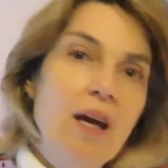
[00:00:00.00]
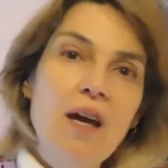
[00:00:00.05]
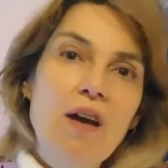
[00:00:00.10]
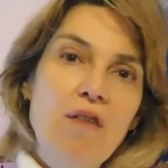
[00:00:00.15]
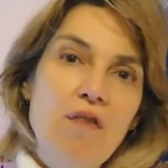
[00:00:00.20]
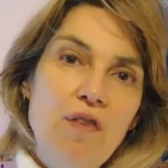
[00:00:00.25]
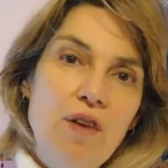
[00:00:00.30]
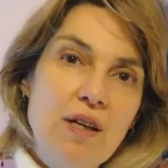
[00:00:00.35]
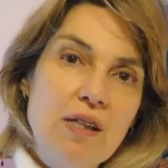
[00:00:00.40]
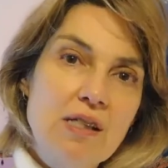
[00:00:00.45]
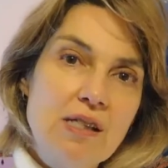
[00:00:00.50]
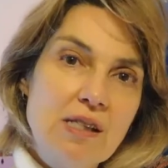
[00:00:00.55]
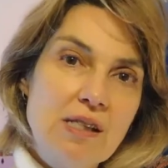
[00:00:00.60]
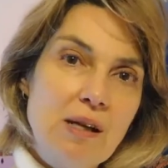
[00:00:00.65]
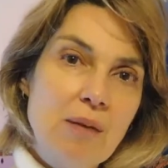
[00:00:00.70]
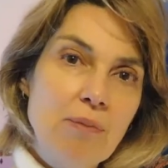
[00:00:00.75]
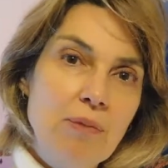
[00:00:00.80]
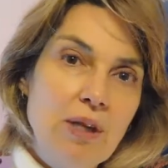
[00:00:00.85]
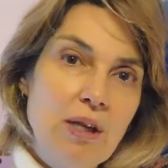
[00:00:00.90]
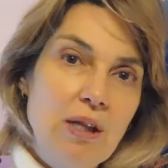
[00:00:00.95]
If it's
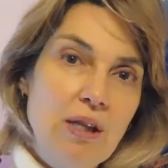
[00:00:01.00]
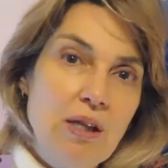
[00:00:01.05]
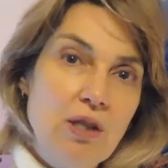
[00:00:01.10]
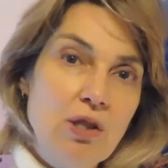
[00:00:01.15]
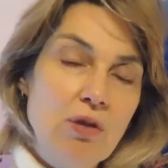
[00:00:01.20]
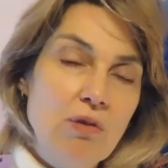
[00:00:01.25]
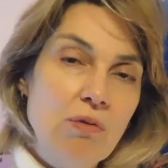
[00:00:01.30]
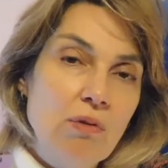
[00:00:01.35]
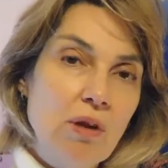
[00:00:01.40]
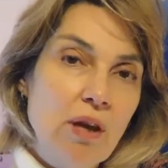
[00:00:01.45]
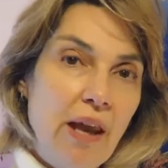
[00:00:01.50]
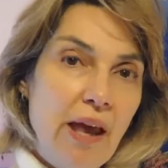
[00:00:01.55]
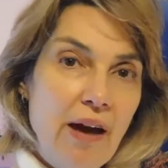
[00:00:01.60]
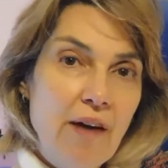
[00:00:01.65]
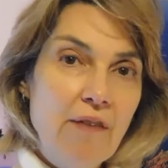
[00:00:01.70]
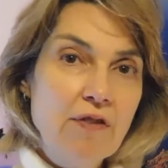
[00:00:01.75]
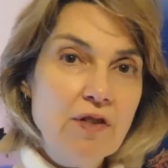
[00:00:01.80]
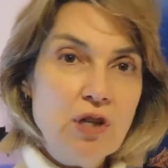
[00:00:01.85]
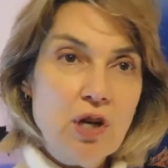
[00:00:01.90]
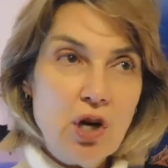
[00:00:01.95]
something that you
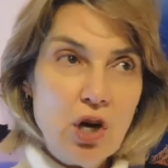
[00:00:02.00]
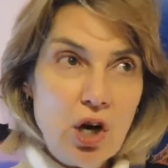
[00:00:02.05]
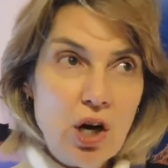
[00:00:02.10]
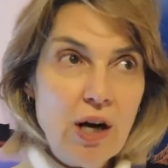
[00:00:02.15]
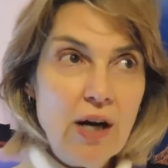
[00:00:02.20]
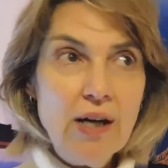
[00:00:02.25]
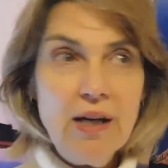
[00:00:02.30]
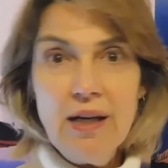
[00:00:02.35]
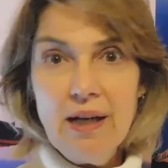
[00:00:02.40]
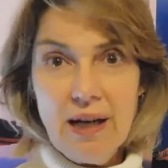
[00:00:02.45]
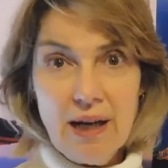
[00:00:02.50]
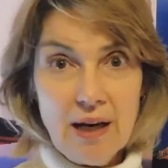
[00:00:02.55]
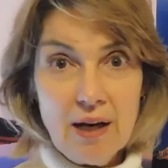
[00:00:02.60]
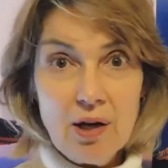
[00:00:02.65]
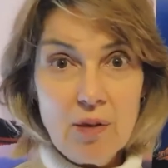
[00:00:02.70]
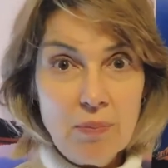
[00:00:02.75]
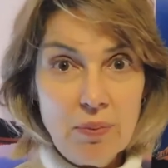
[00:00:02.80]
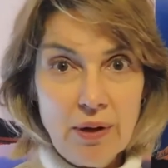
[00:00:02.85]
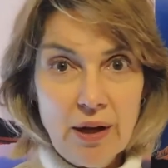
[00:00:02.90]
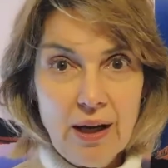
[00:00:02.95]
left on an
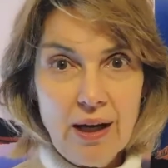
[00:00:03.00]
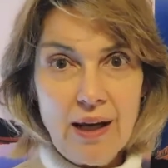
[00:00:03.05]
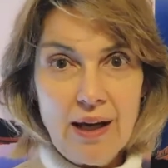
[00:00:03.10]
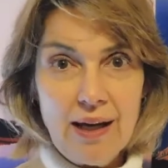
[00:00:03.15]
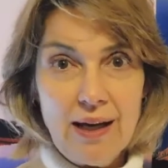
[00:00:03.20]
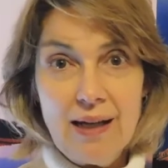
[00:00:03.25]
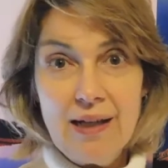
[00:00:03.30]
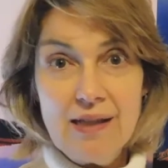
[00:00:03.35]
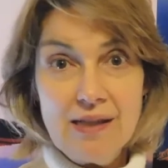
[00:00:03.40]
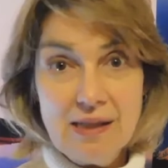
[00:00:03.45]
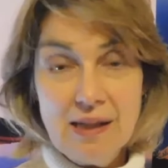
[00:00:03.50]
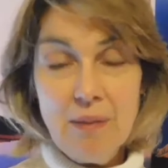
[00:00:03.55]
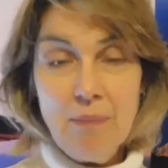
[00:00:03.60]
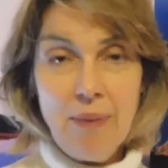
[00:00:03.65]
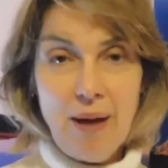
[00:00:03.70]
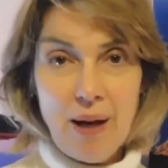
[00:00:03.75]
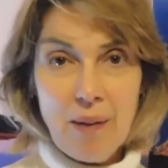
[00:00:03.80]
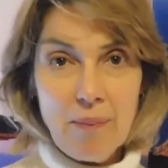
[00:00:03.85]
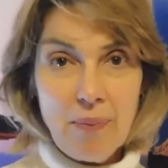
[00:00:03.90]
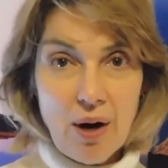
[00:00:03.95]
airplane, like in a seat
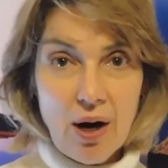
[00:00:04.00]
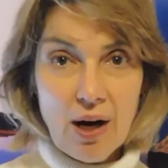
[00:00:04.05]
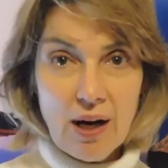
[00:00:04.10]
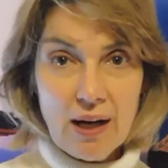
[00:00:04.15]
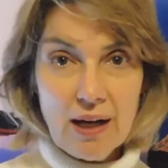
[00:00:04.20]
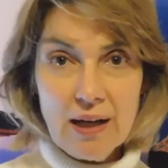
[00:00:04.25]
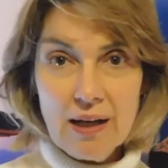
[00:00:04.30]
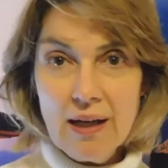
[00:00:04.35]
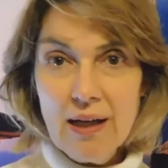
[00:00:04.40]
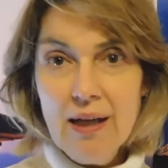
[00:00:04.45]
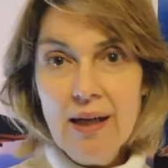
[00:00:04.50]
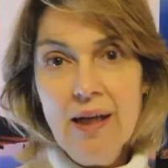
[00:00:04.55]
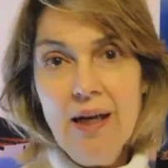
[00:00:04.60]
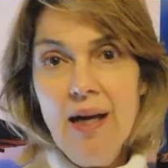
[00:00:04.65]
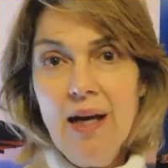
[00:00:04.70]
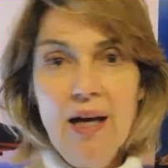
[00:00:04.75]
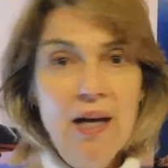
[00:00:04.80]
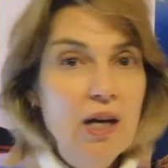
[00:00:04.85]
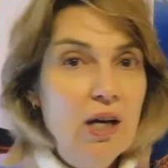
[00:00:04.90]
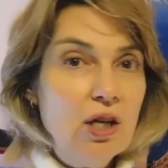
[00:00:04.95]
back pocket,
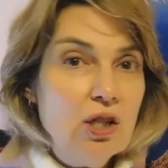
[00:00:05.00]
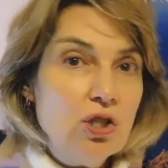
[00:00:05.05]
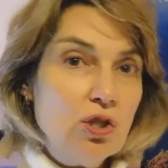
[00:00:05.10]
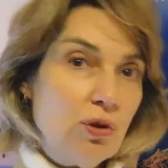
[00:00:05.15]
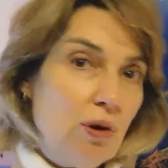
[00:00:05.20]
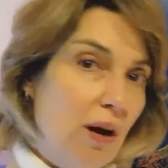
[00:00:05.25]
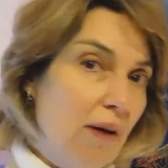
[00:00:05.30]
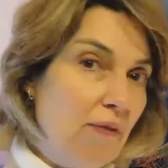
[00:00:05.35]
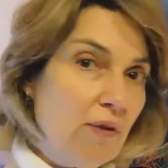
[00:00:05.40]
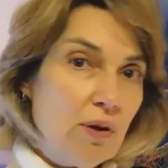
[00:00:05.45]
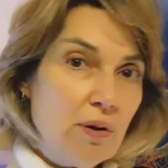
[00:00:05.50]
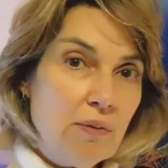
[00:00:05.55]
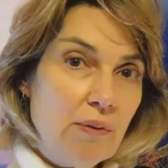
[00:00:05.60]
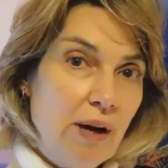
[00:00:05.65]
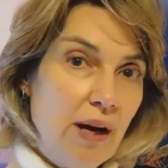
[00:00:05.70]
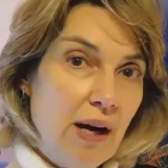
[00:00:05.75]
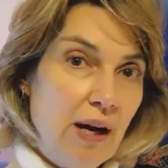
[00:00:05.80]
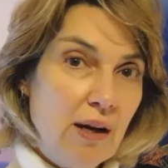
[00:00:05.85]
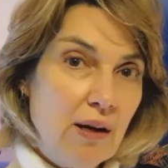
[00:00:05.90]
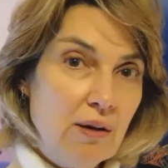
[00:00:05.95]
it could travel
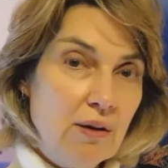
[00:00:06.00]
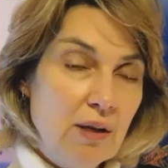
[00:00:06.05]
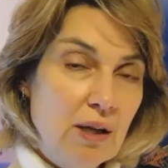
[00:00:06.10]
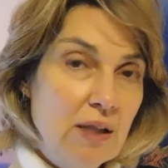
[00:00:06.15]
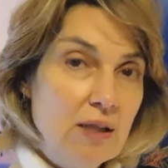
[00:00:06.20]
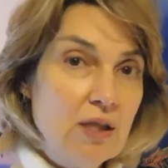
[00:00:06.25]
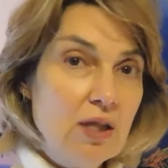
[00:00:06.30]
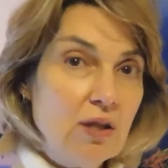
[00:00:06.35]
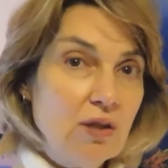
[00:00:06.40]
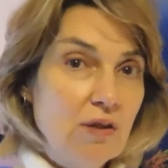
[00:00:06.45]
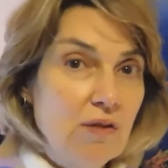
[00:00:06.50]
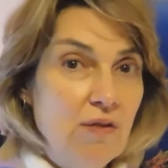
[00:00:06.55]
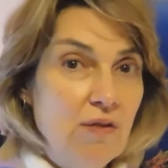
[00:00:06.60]
around until the